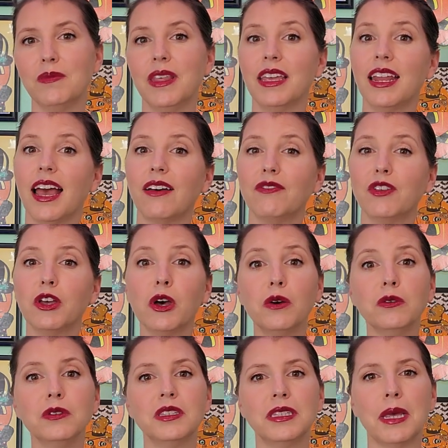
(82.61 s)
They'd have
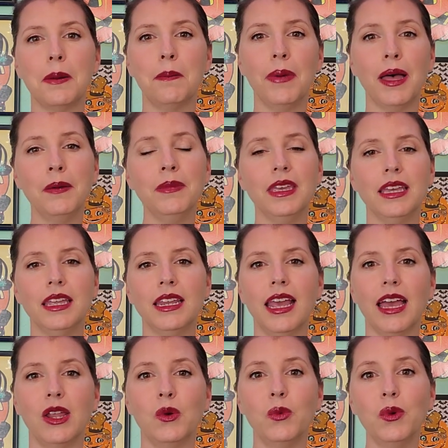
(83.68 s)
ghosts and pumpkin
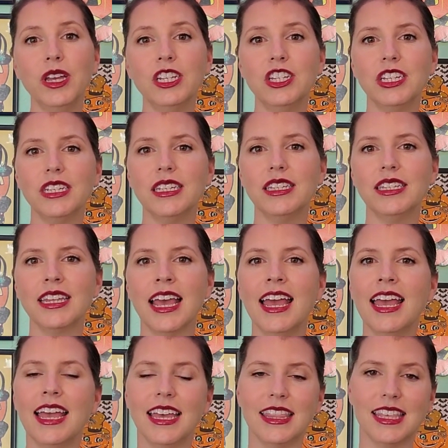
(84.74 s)
and witches,
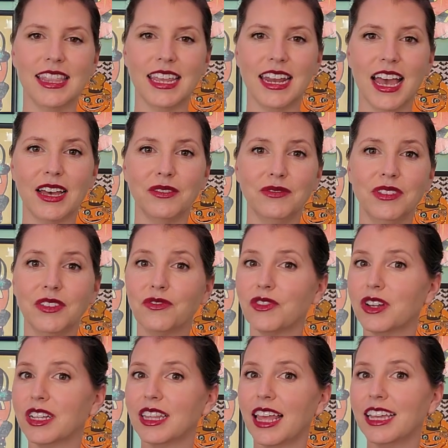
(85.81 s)
and then they'd have
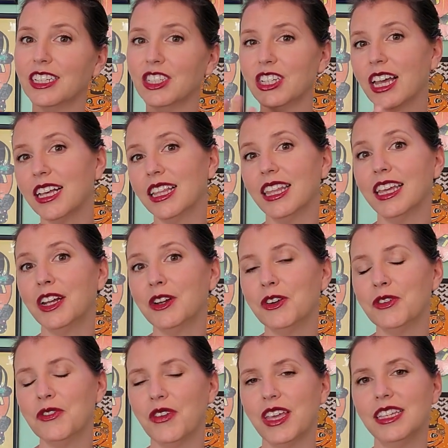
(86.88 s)
different like
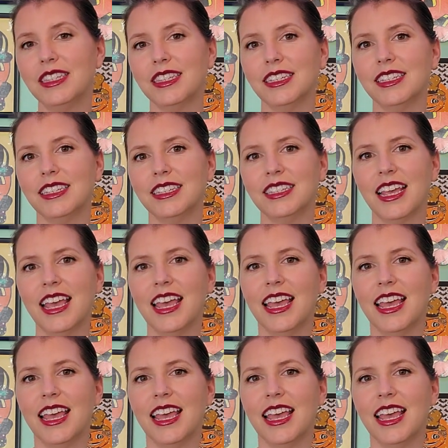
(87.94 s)
jack-o'-lantern faces.